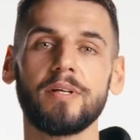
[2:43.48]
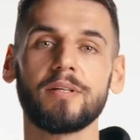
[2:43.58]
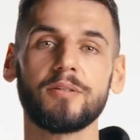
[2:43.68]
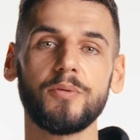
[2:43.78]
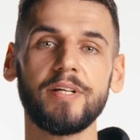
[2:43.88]
the
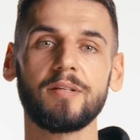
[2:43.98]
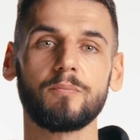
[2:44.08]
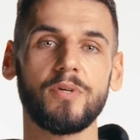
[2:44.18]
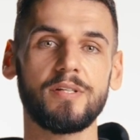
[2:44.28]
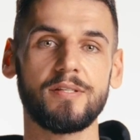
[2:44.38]
intriguing
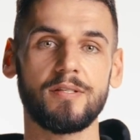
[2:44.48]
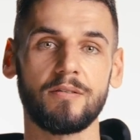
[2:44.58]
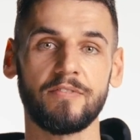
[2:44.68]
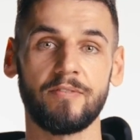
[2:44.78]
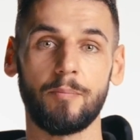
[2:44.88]
process
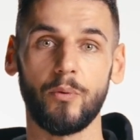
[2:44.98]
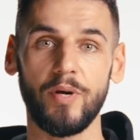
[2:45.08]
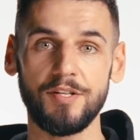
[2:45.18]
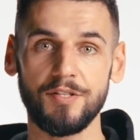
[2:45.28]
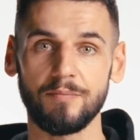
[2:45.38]
of
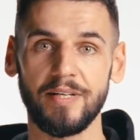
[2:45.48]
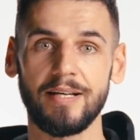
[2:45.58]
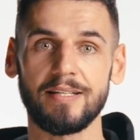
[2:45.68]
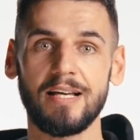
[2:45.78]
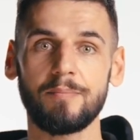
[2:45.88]
evaporation by
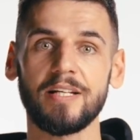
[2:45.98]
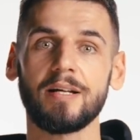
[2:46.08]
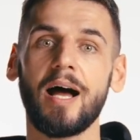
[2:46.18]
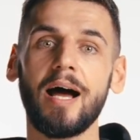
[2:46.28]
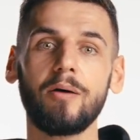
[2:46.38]
examining
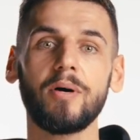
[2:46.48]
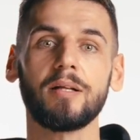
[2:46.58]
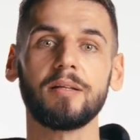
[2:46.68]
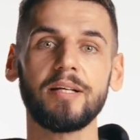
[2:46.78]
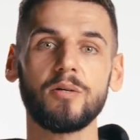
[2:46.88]
how a
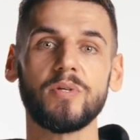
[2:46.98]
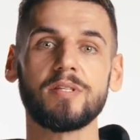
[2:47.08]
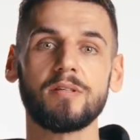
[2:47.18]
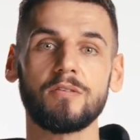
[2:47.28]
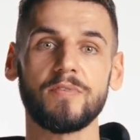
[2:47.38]
liquid's
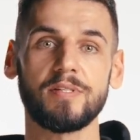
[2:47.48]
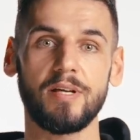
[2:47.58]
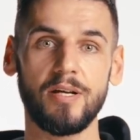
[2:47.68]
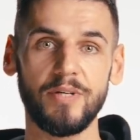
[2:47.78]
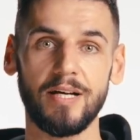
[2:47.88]
surface
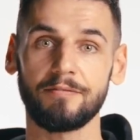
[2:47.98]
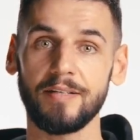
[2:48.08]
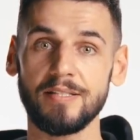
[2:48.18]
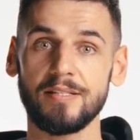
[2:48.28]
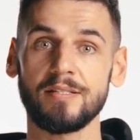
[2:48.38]
area
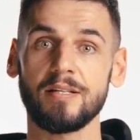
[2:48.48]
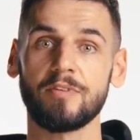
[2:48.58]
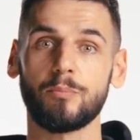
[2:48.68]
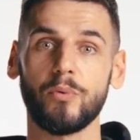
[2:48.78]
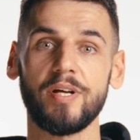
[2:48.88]
affects its
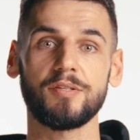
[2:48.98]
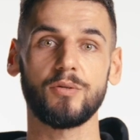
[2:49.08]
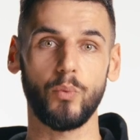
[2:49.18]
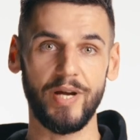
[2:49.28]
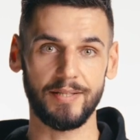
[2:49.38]
evaporation
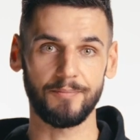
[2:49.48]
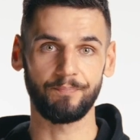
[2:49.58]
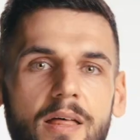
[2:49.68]
rate.